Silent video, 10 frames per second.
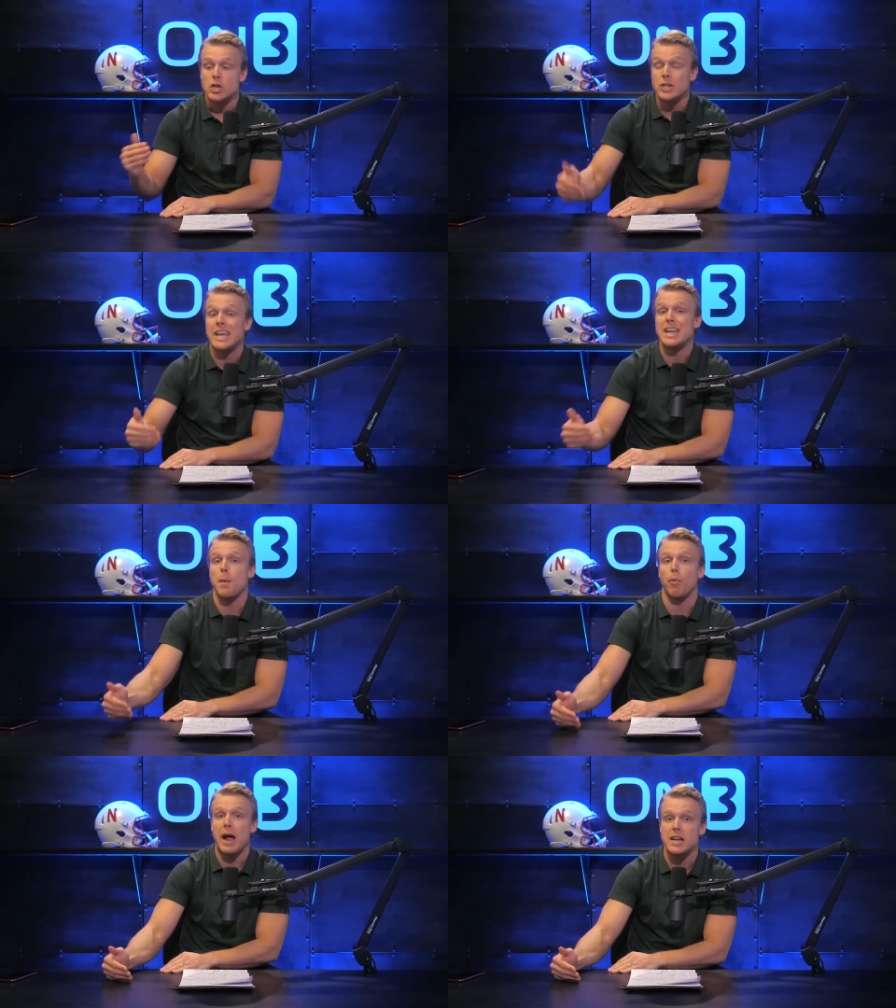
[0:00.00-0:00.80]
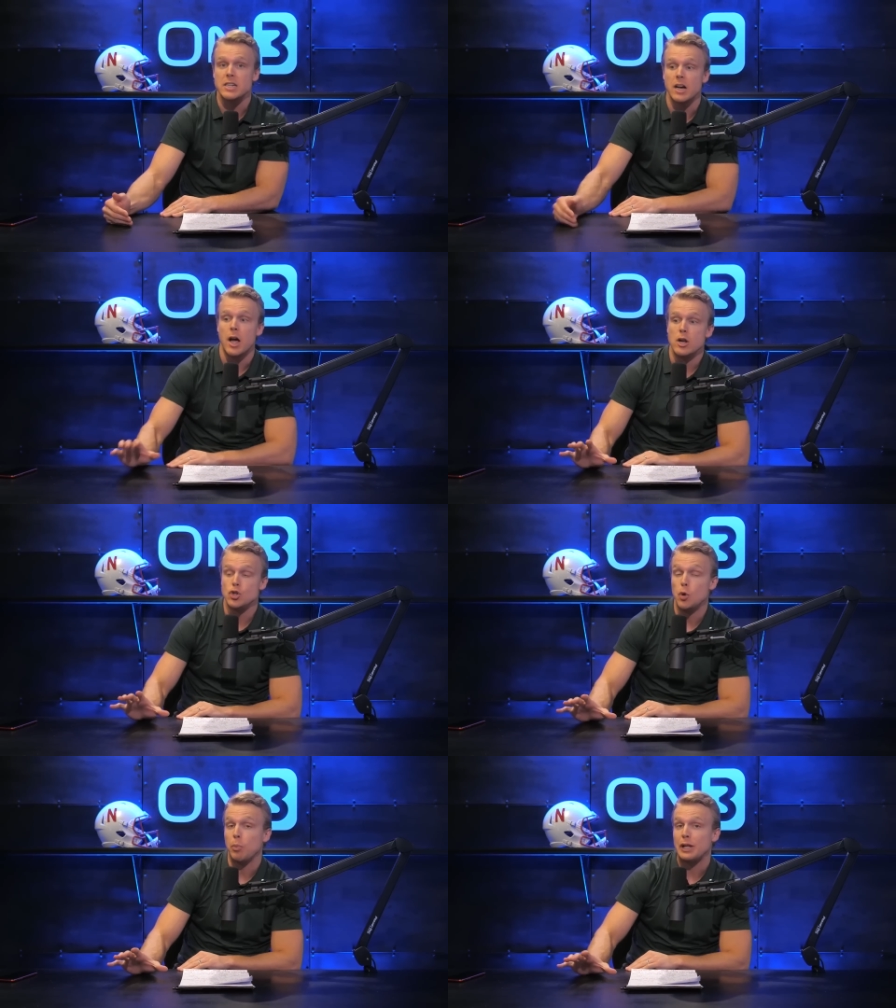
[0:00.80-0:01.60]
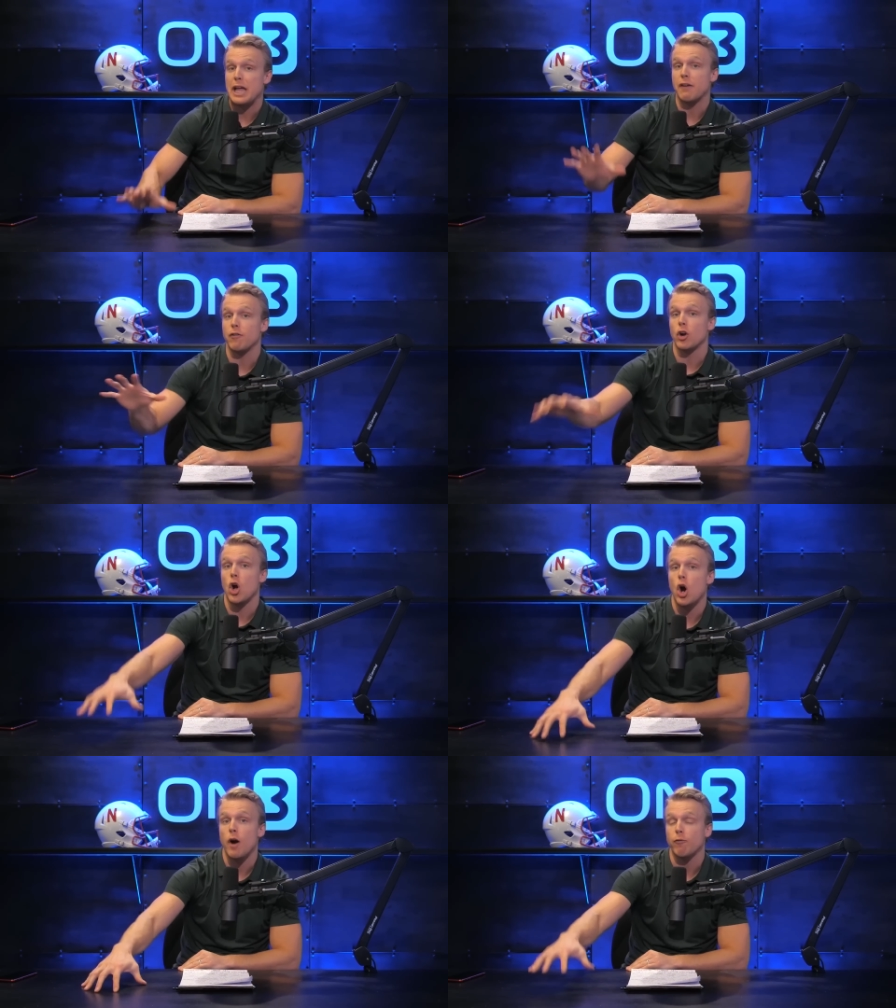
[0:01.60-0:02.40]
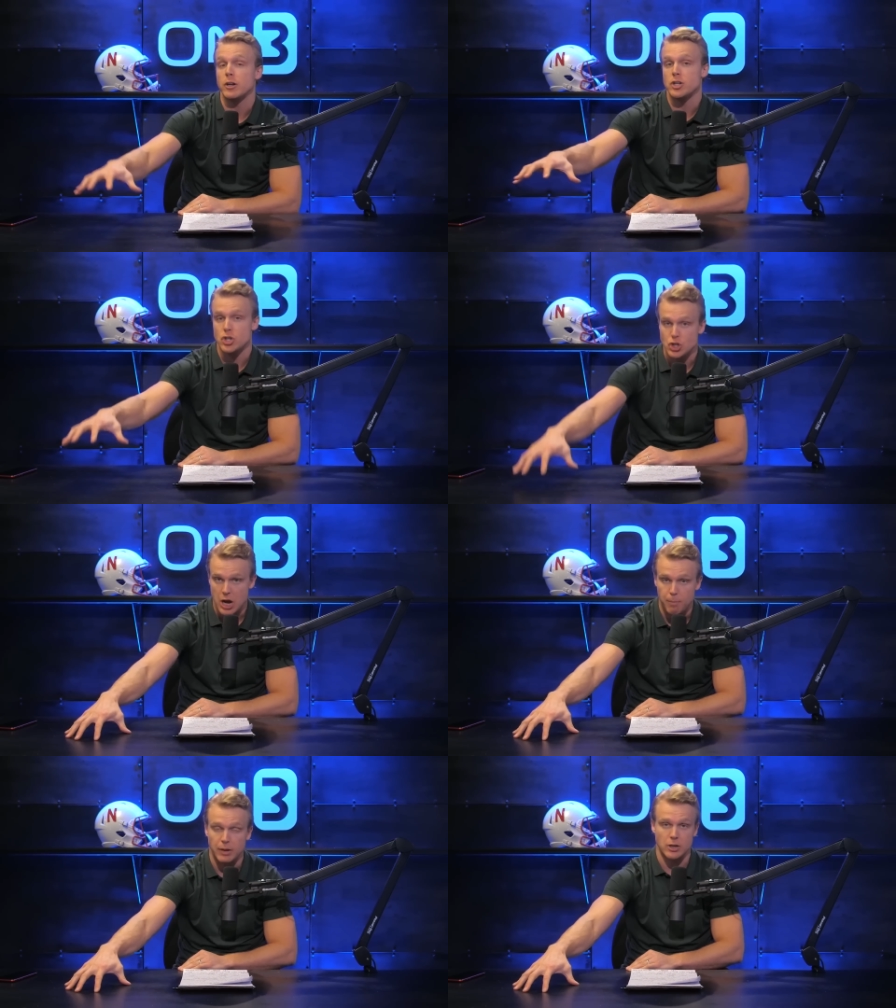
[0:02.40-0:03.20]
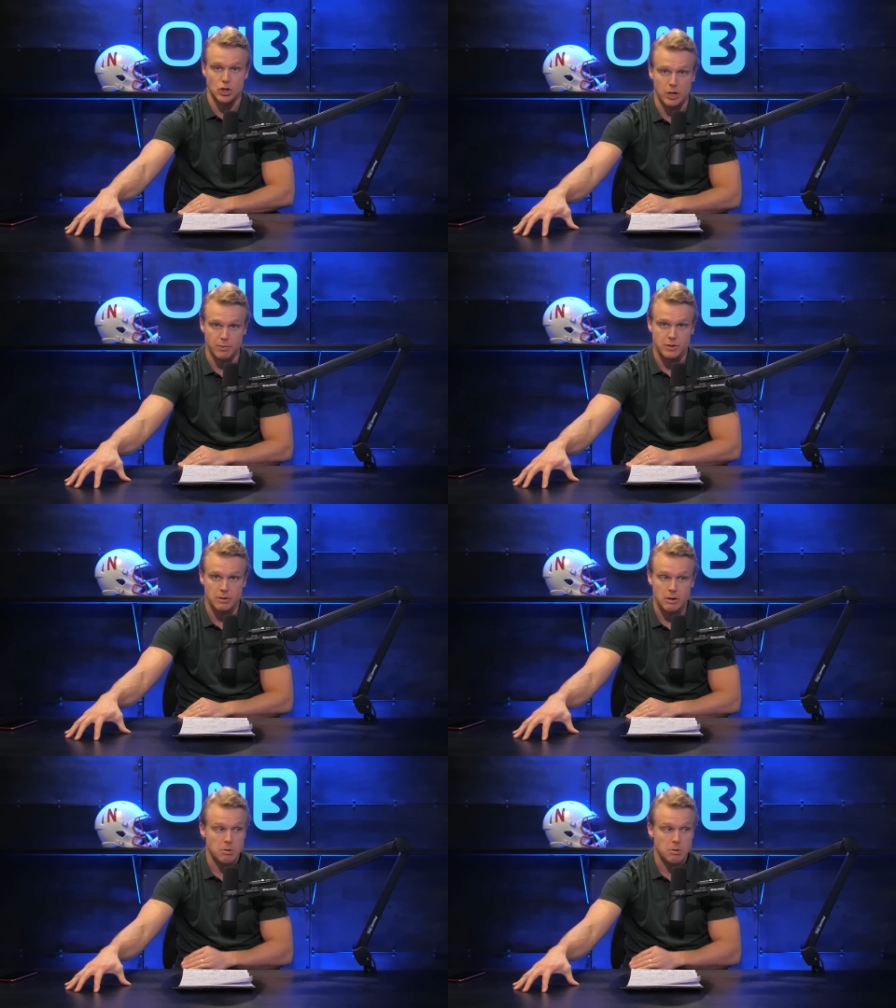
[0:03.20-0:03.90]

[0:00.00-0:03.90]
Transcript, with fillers: to get Nebraska to playing for conference championships?